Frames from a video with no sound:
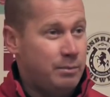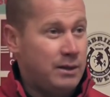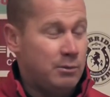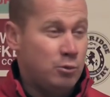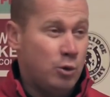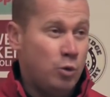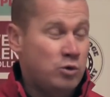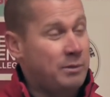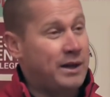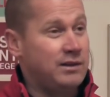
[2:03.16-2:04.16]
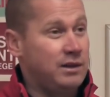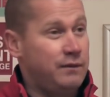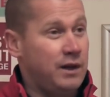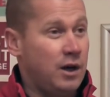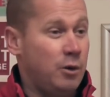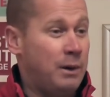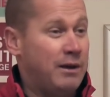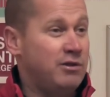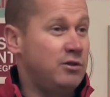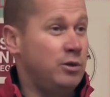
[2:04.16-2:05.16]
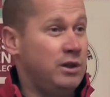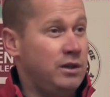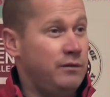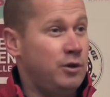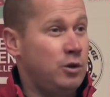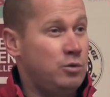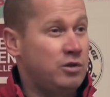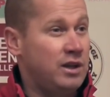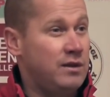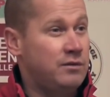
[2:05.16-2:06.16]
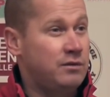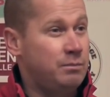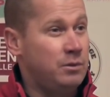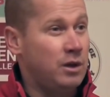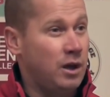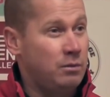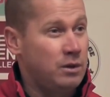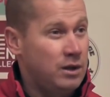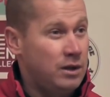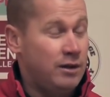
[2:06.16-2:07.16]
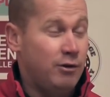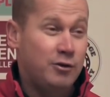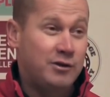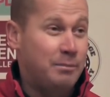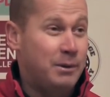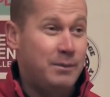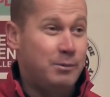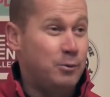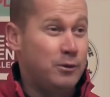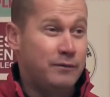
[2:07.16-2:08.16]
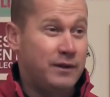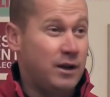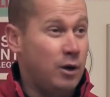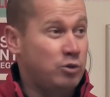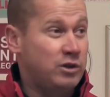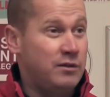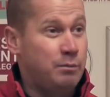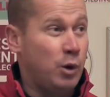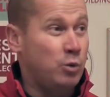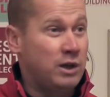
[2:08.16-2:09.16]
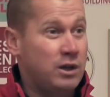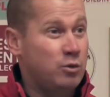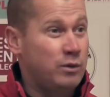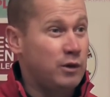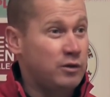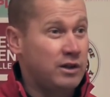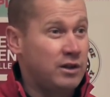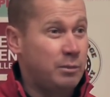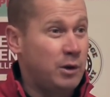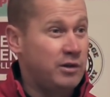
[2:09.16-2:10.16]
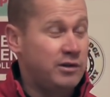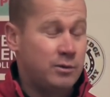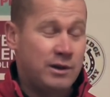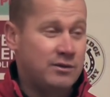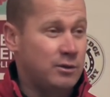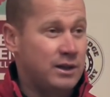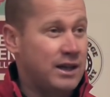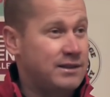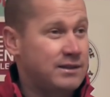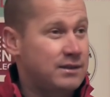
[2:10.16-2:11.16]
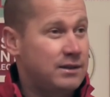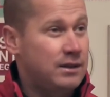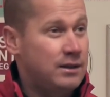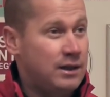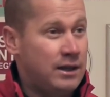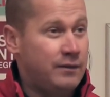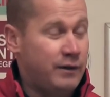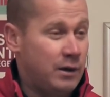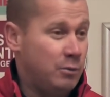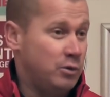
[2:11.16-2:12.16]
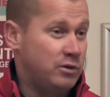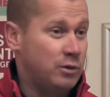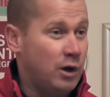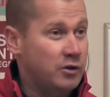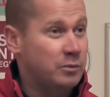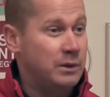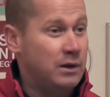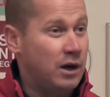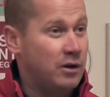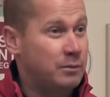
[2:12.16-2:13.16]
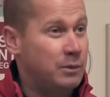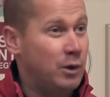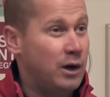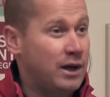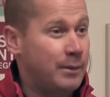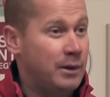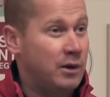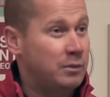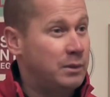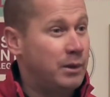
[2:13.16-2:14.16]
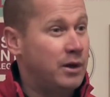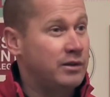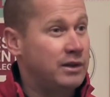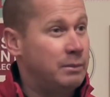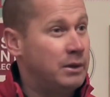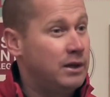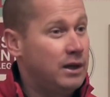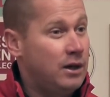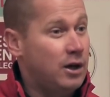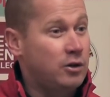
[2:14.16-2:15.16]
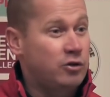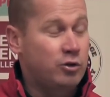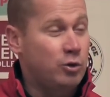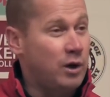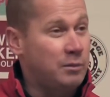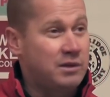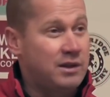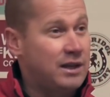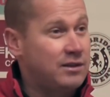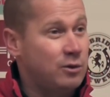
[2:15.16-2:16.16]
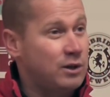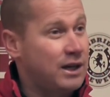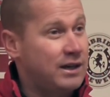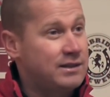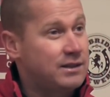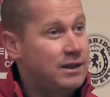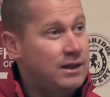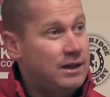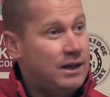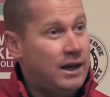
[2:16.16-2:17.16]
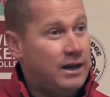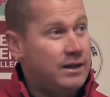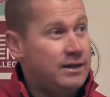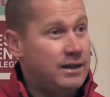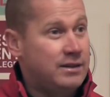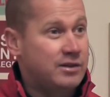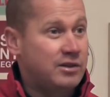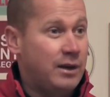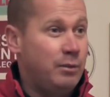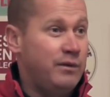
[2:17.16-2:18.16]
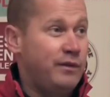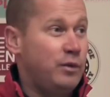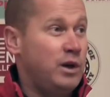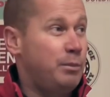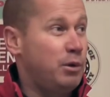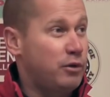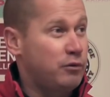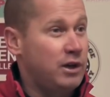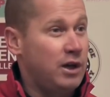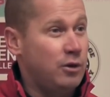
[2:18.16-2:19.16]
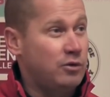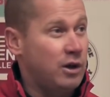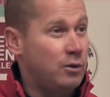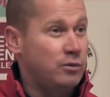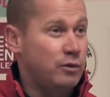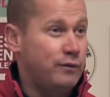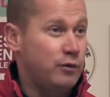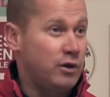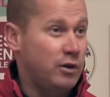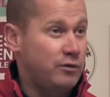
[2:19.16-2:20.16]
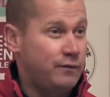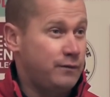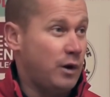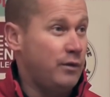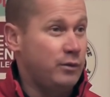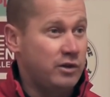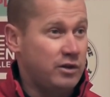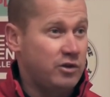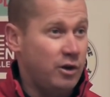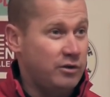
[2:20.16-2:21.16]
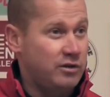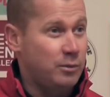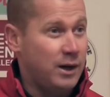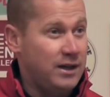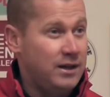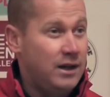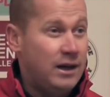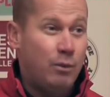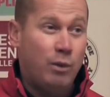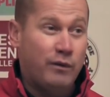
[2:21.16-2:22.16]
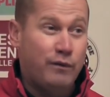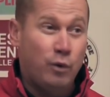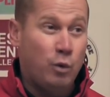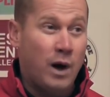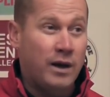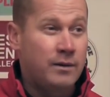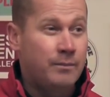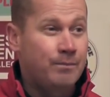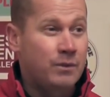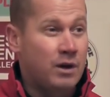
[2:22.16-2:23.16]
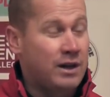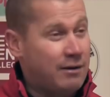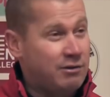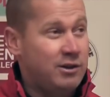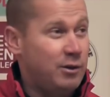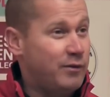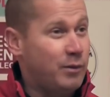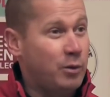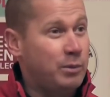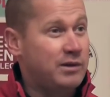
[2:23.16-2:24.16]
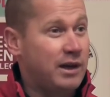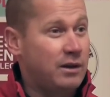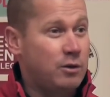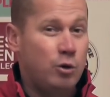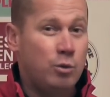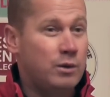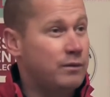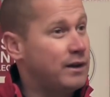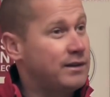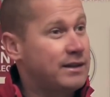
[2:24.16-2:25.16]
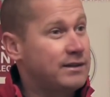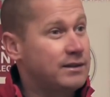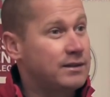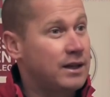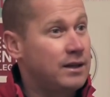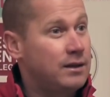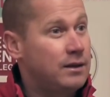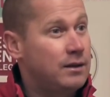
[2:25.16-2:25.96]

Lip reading: and people will automatically think, oh, Barry's doing the interview, Steve's, you know. There are some people that think, oh, Steve's bottled it because we've lost against BURGESS. That's not the case. And if anyone wants to ask me why, come and ask me personally, but I can assure you 100% that's not the case. And it's the same with, if we'd have put 3 of those goals or 4 of those 5 or 6 chances away and won 4-1, I guarantee you everyone will be saying, cool, we were fantastic today.